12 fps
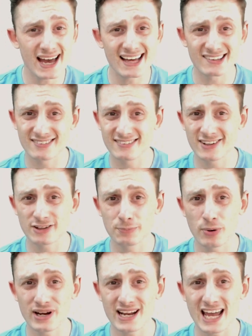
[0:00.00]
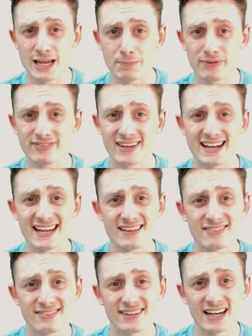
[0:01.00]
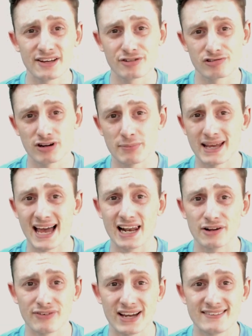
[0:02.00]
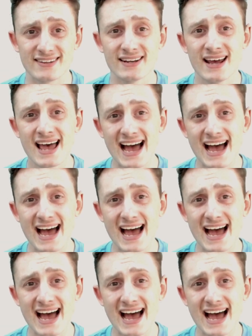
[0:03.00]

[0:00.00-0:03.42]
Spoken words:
At 6.8%, it's still extremely elevated